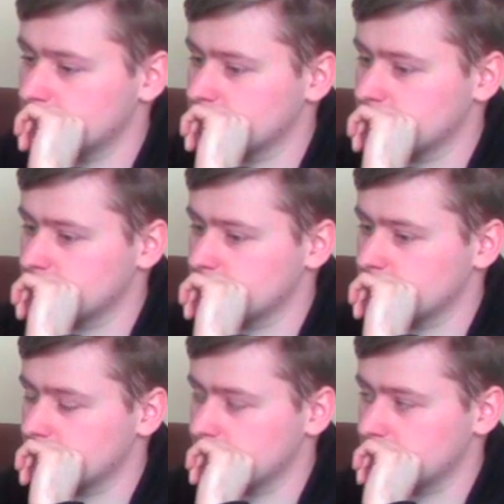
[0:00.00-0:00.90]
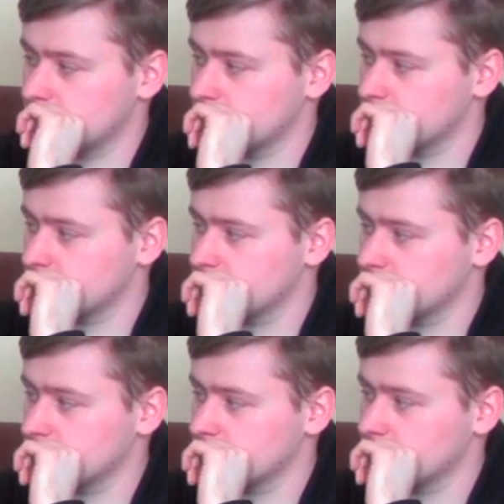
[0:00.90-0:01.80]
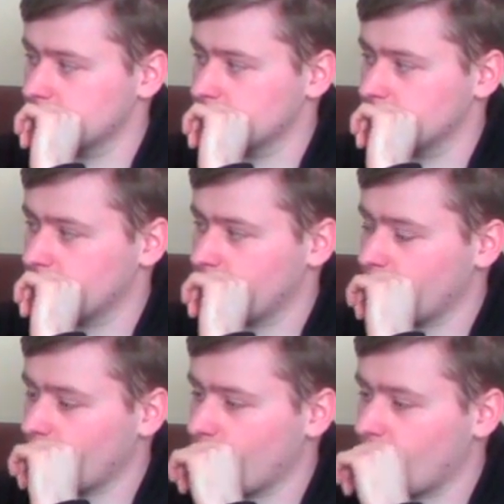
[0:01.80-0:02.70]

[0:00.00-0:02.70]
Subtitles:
This person isn't speaking.